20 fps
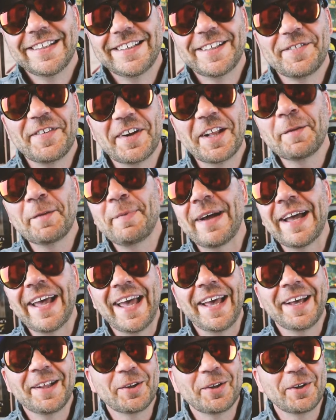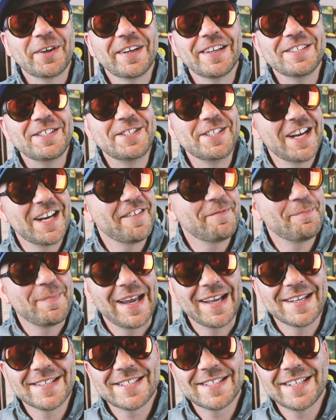Developed by angler Jeff
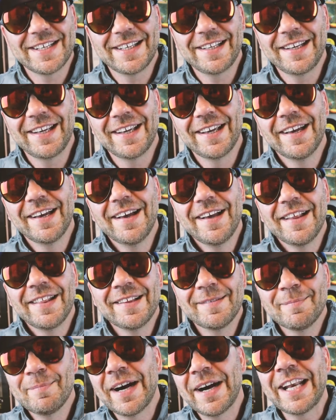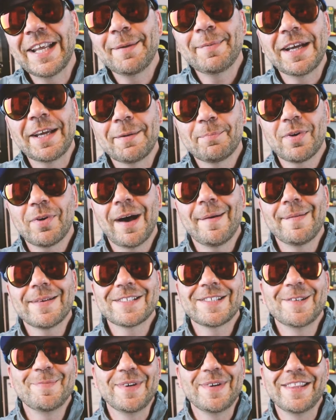Mancini, the Mighty Bite
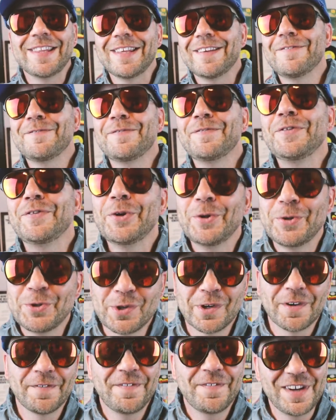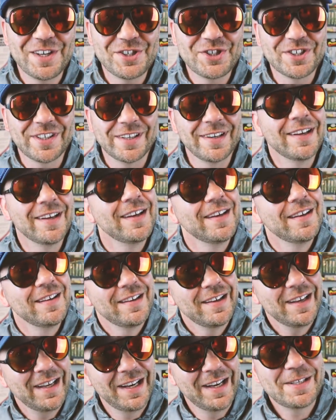promised to be the future of fishing
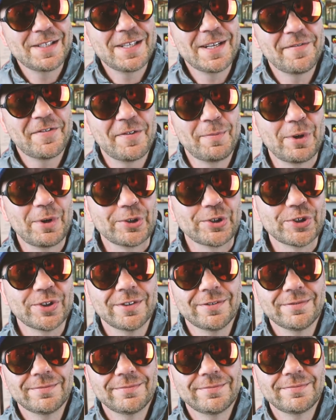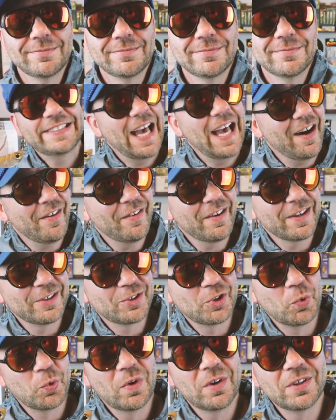in its infomercial. Touted
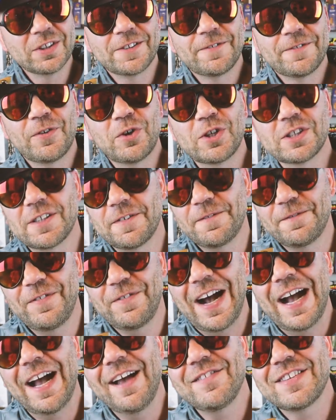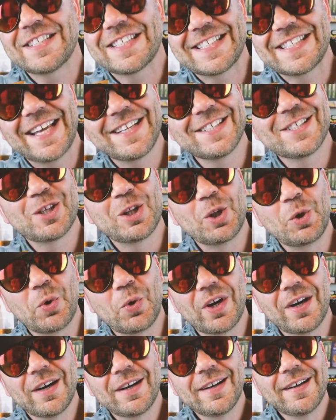as the world's first 5-sense
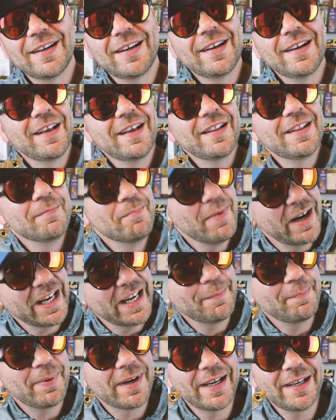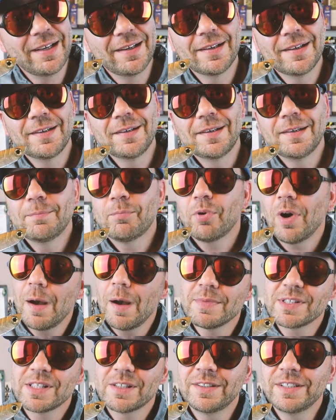lure, the Mighty Bite
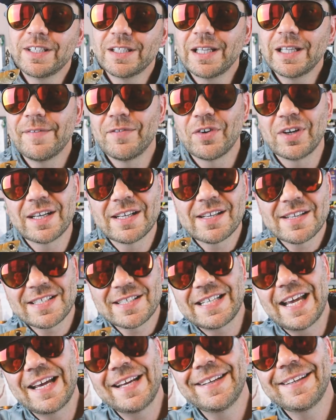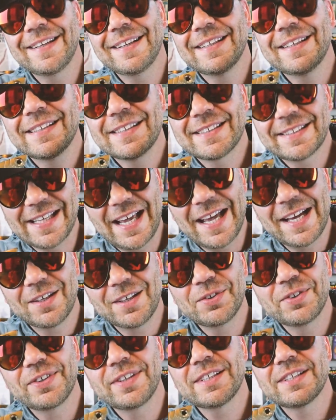promised to deliver scent,
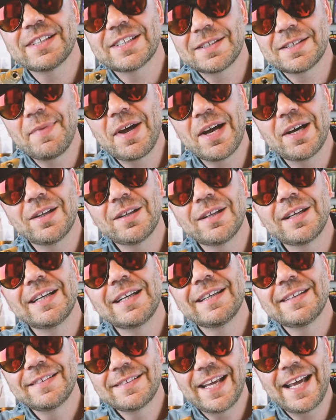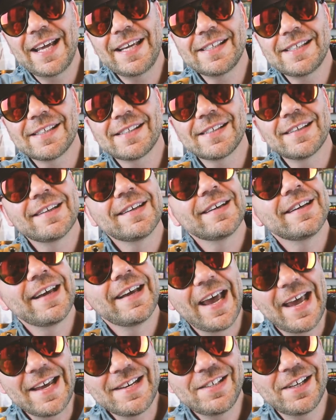sound, smell, taste,
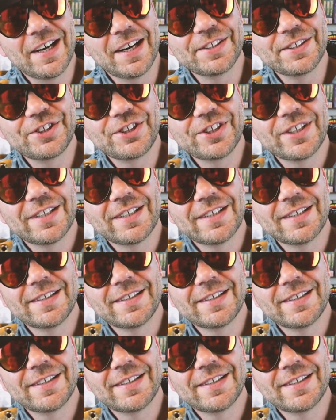and touch.